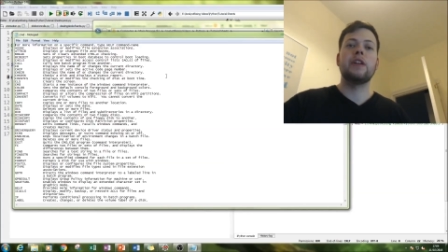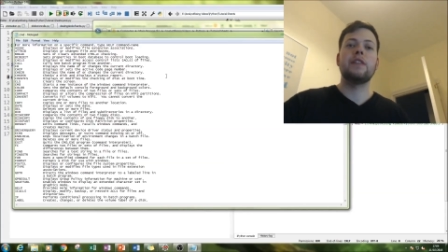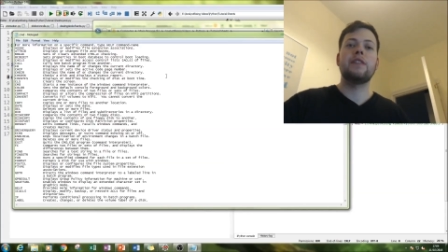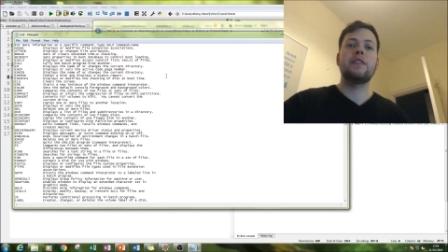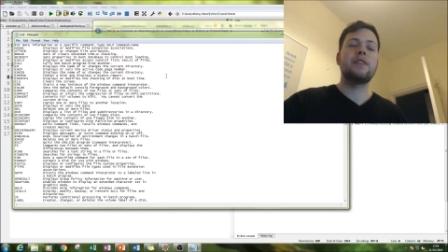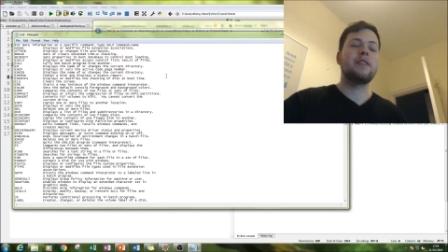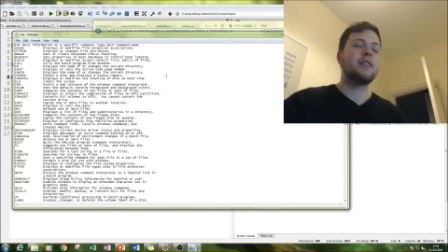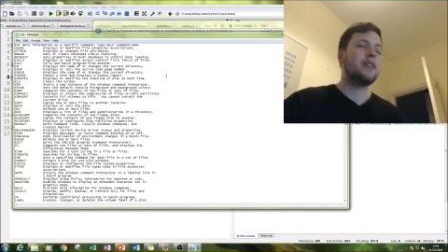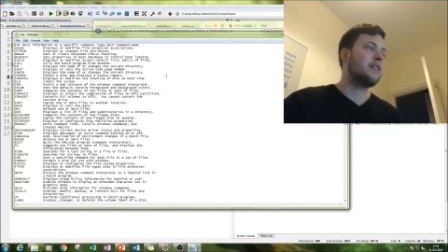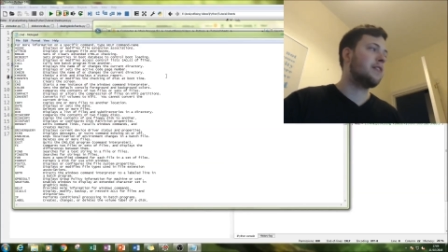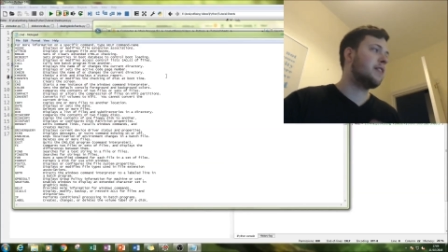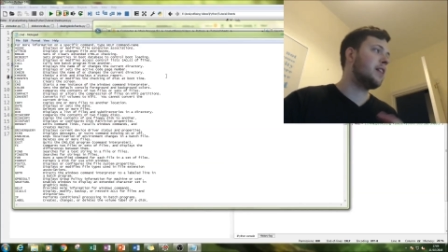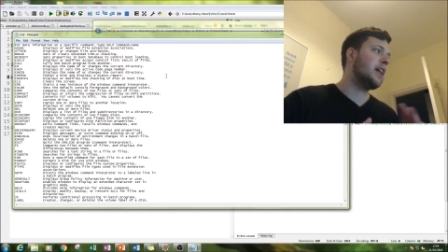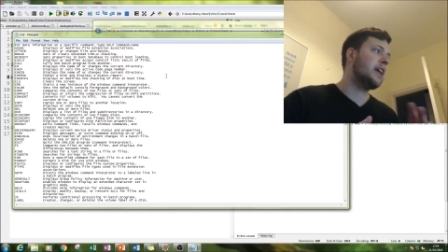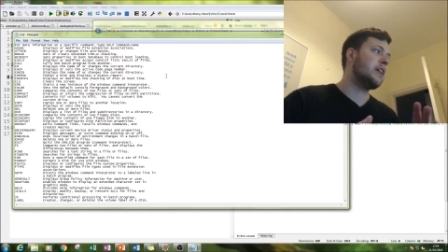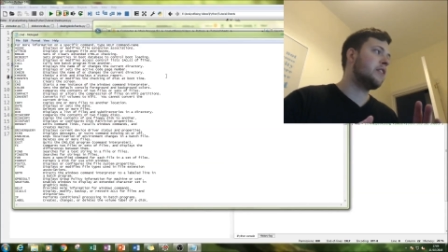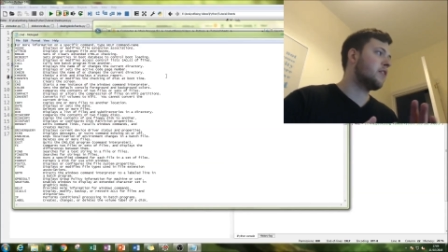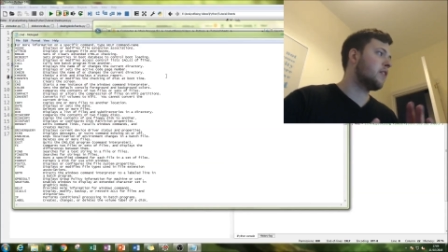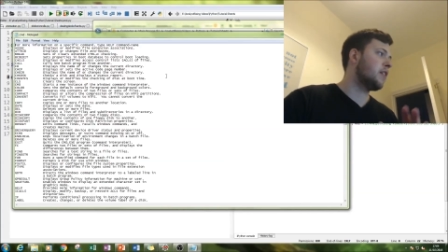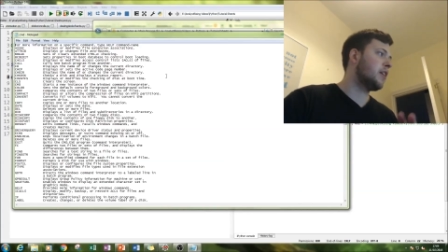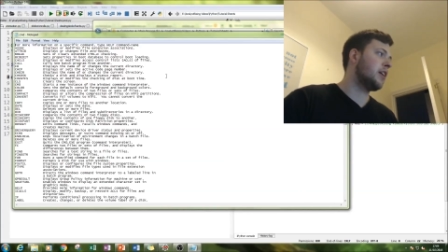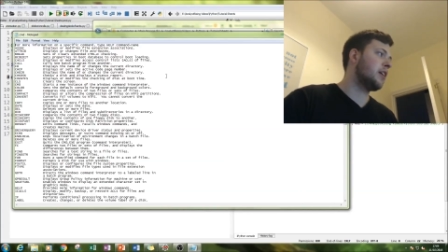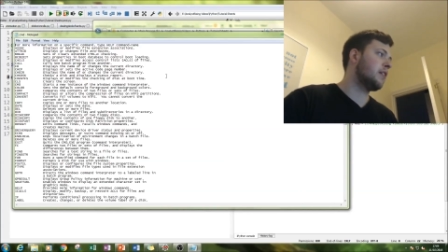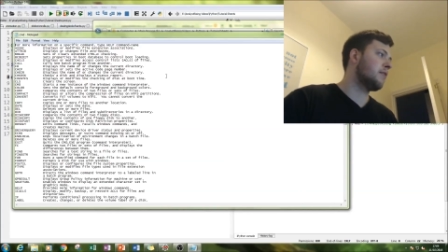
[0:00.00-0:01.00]
It's
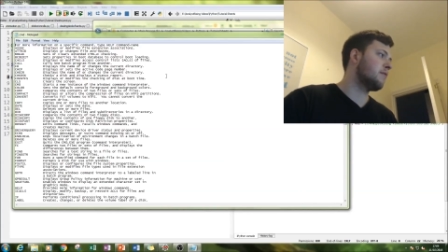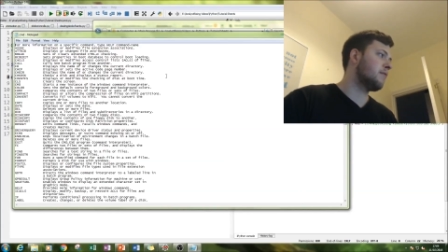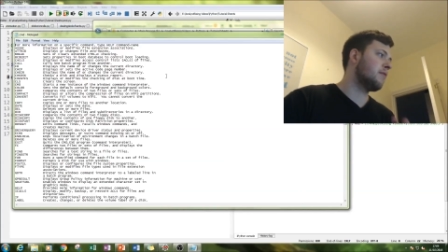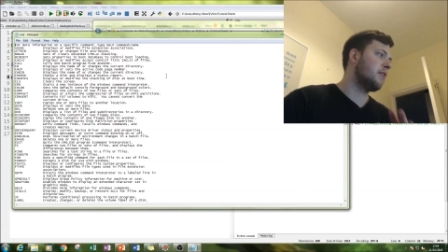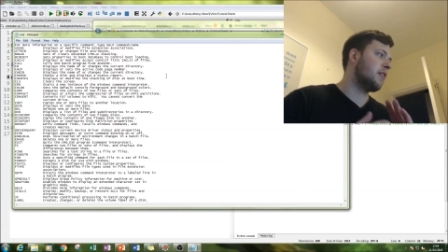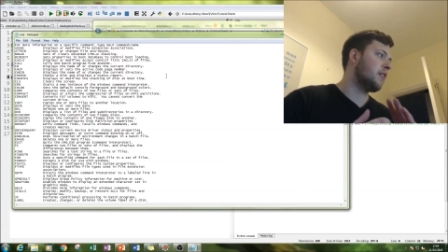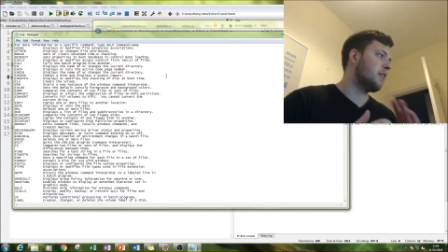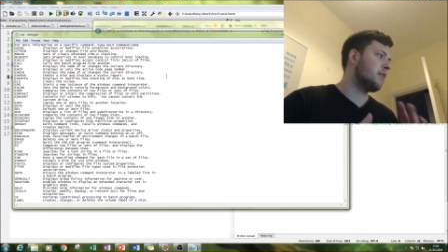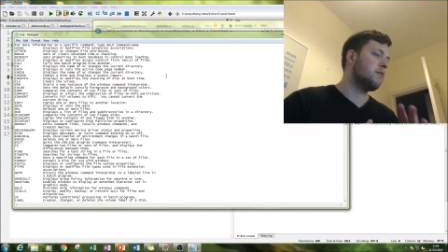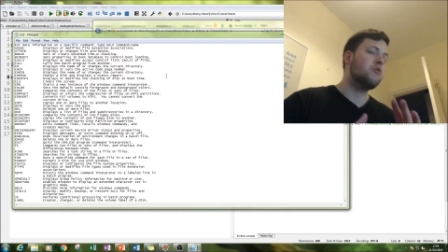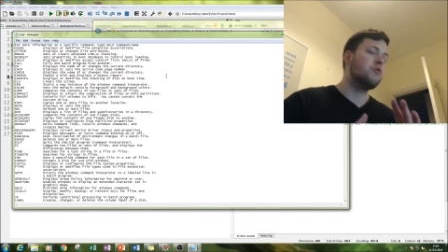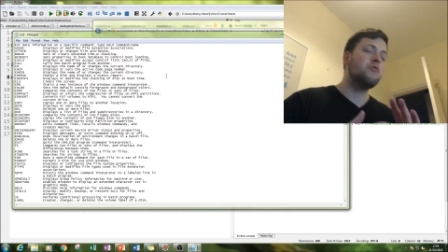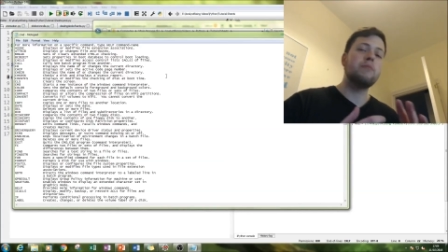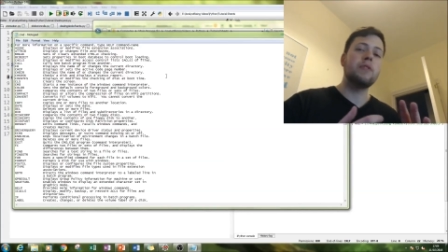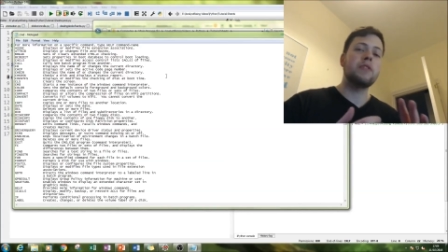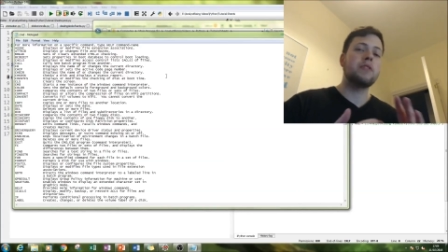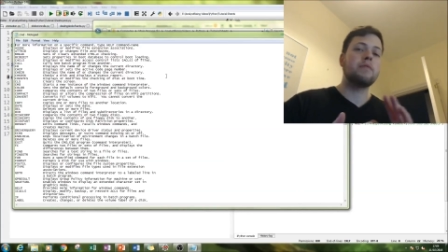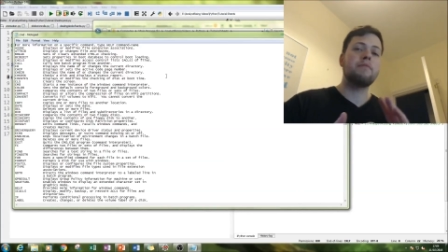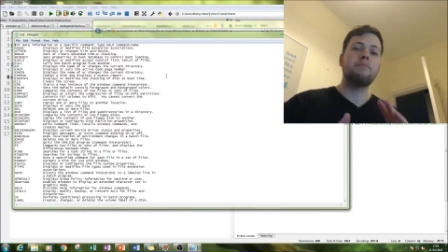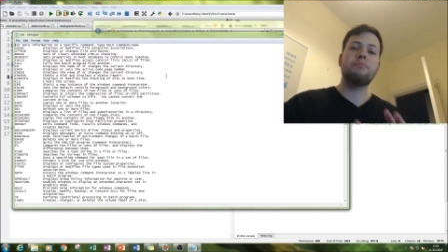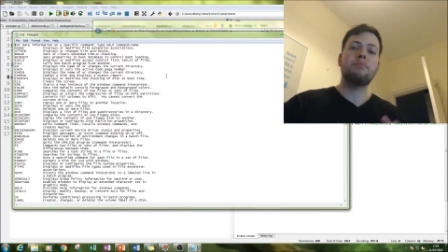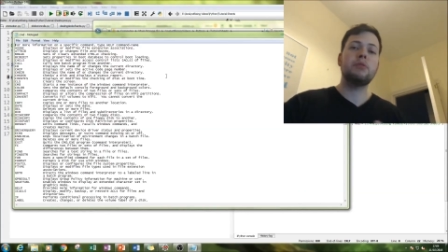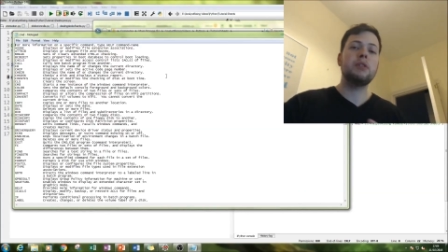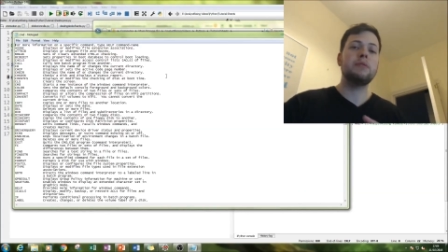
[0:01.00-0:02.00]
literally
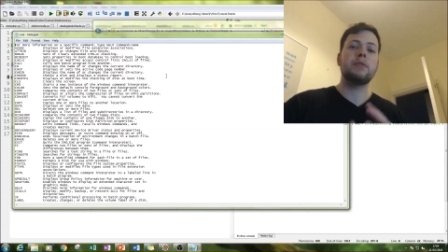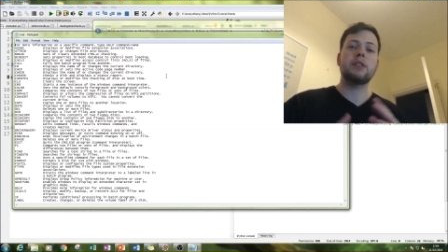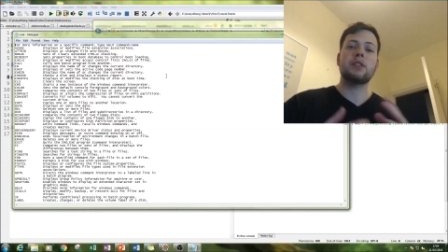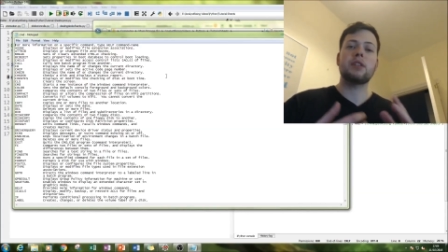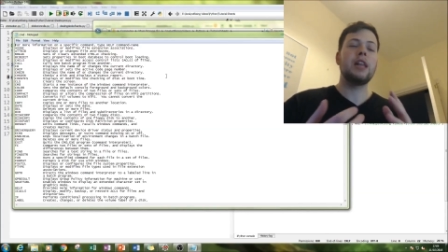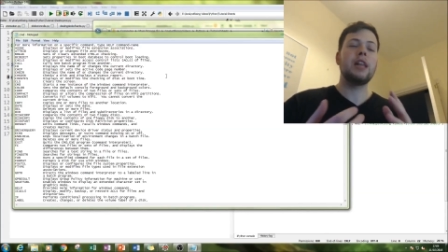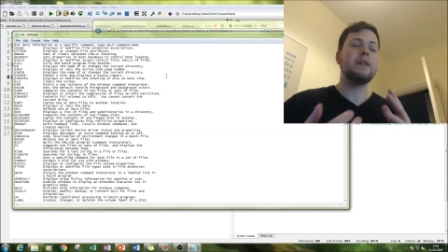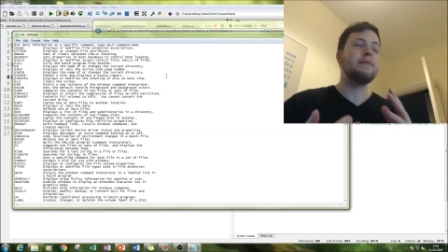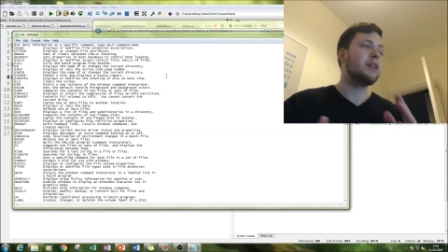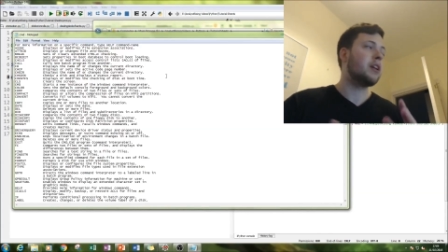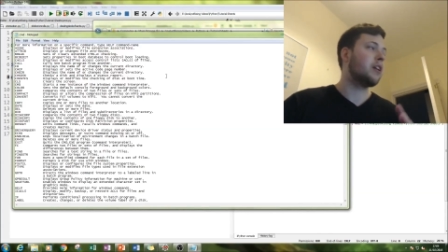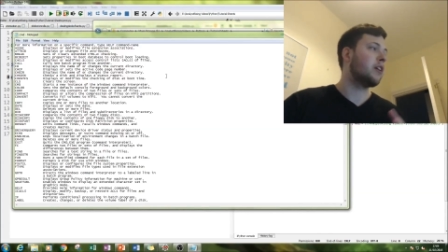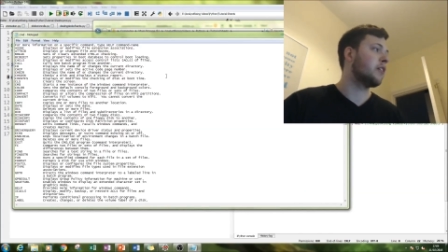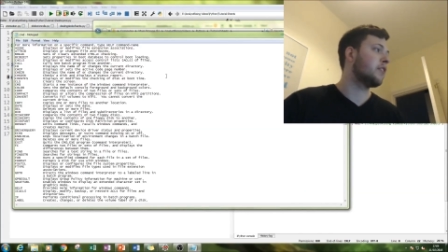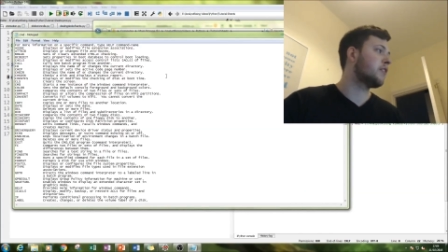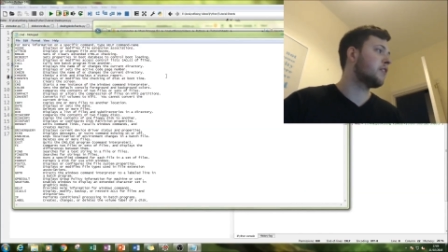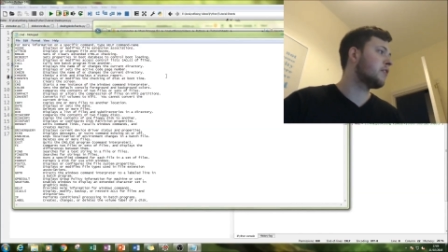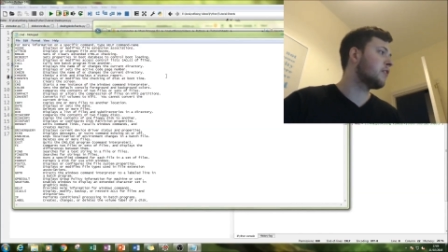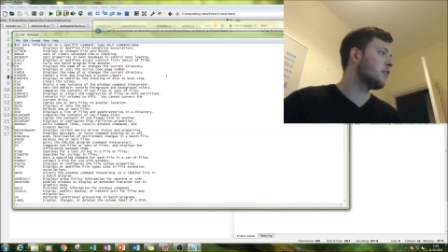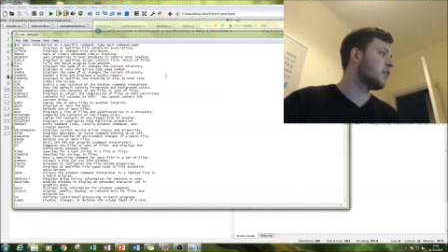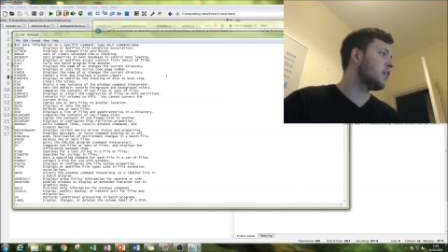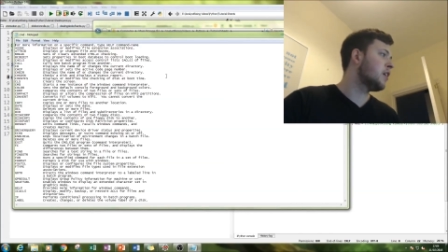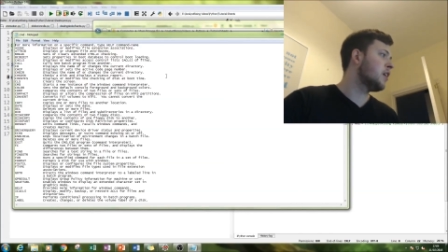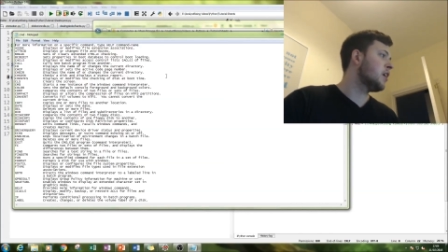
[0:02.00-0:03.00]
almost pretty much
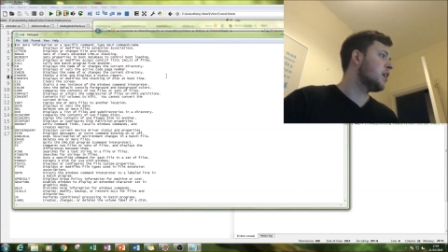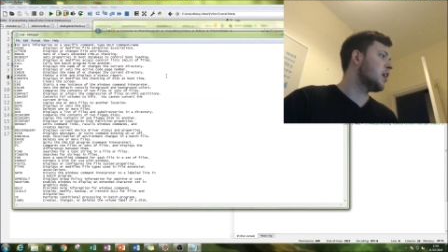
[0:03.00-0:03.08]
limitless.